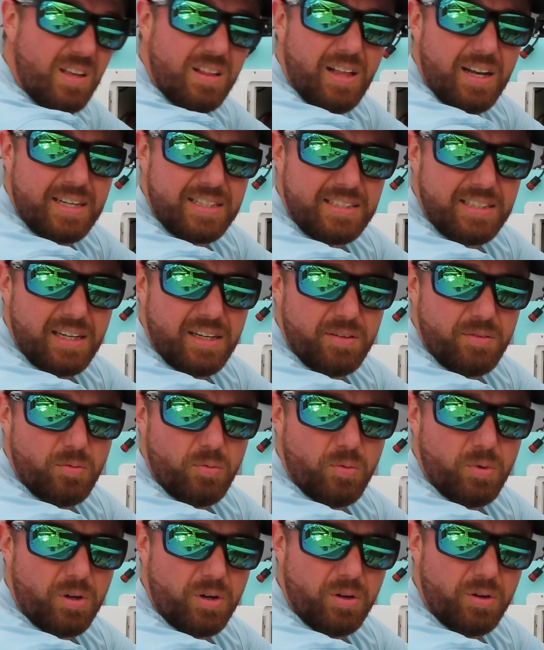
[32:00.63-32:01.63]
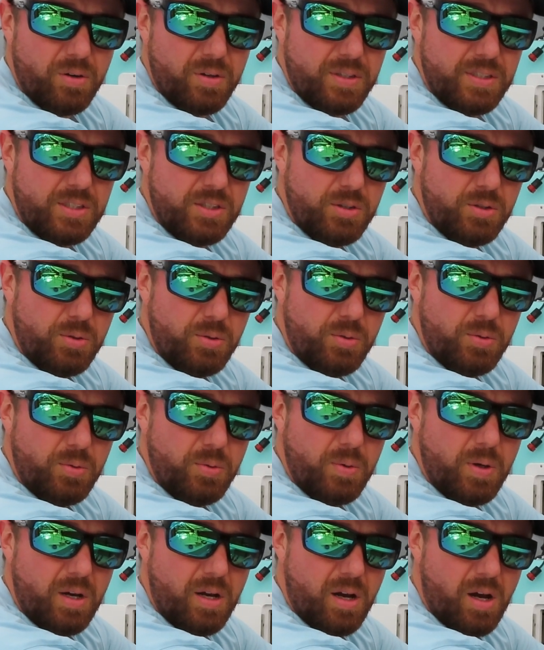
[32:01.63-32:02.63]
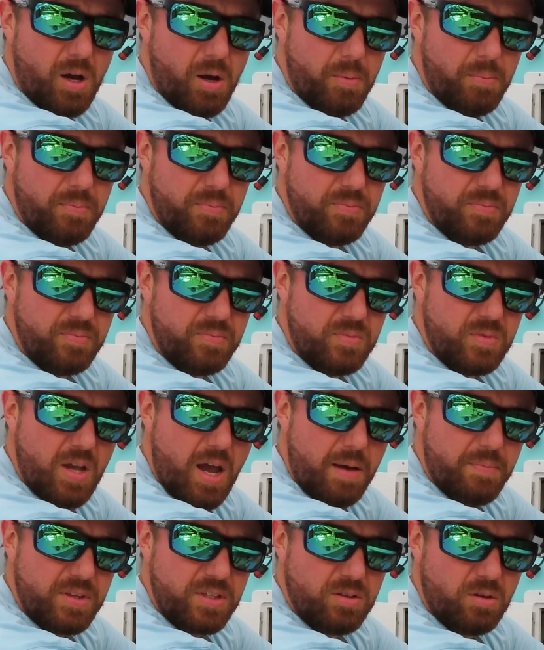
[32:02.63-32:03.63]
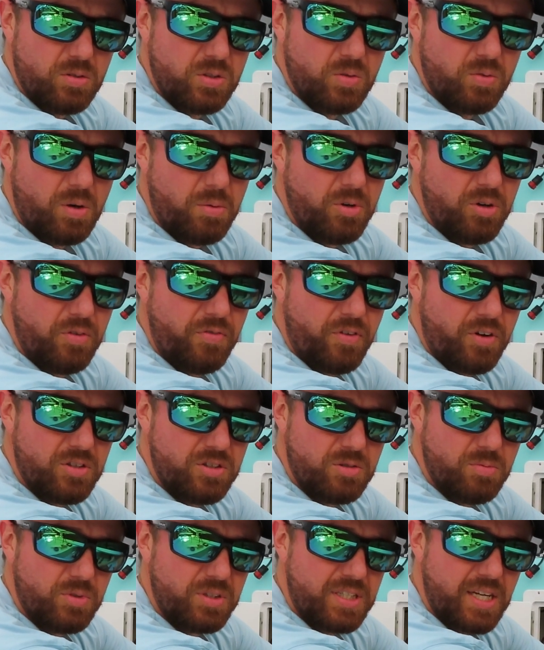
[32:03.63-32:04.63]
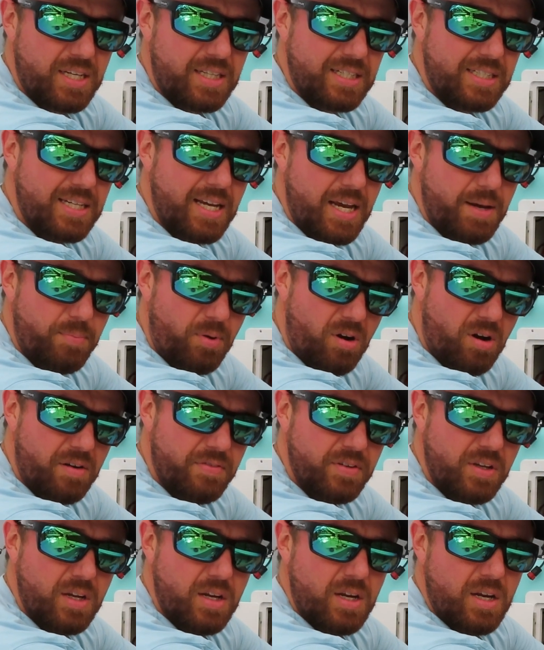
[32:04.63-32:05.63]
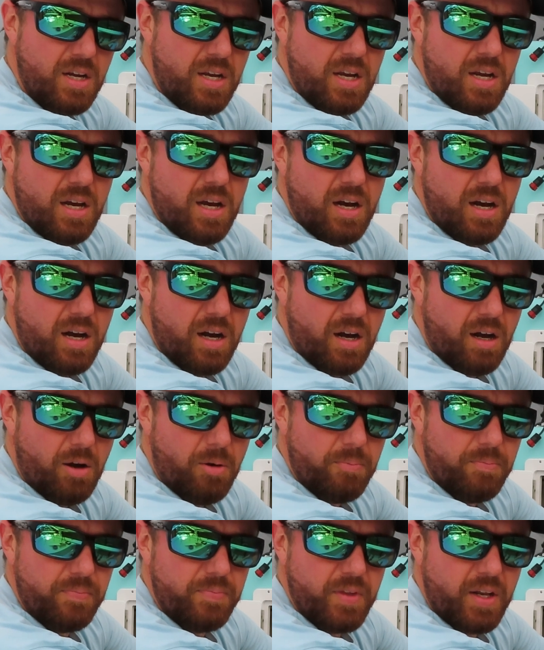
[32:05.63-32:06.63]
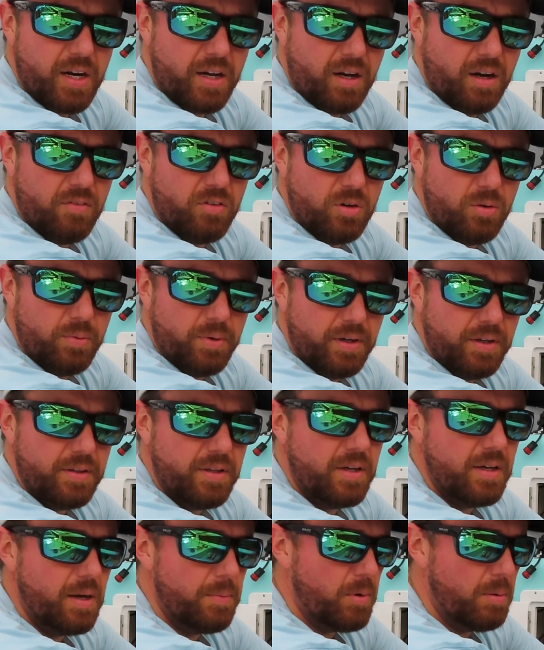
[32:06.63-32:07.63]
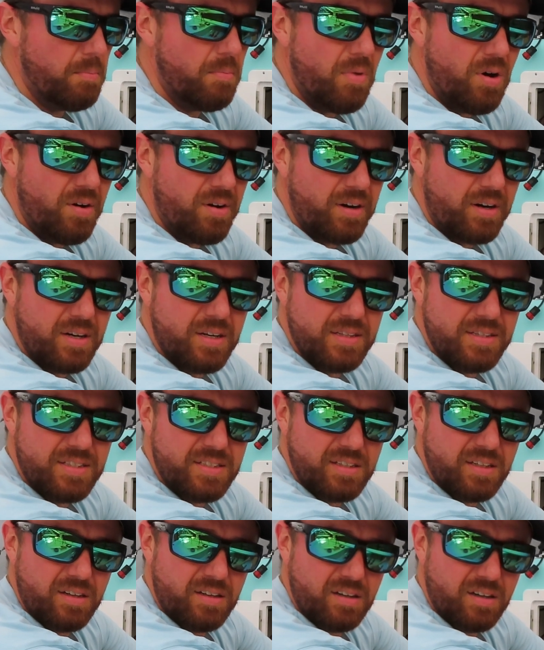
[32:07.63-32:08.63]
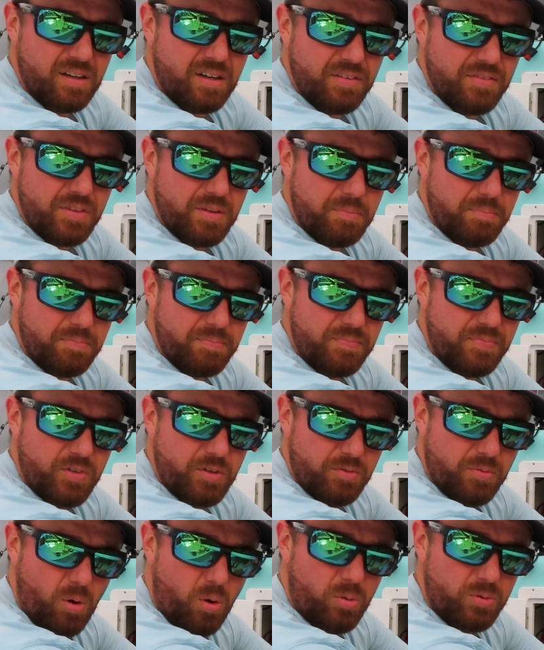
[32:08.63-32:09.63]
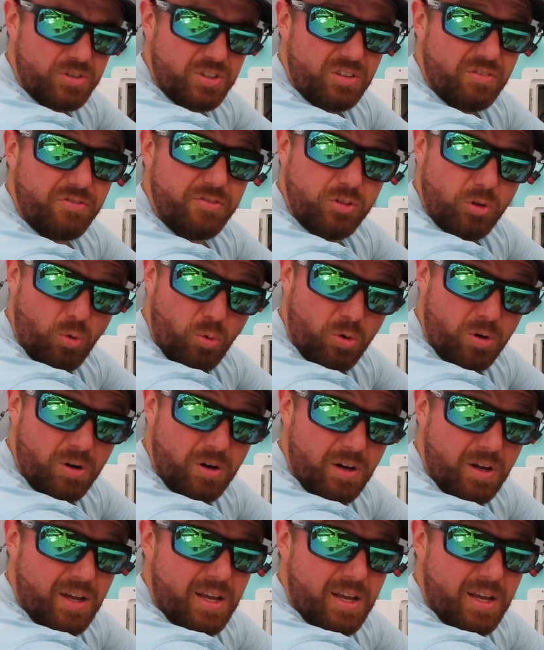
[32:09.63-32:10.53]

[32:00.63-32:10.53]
like I said, we're going to tap these holes. So what I'm going to do first, is we'll take the tape off that I covered it with. I'm going to mark the center of the holes in the floor,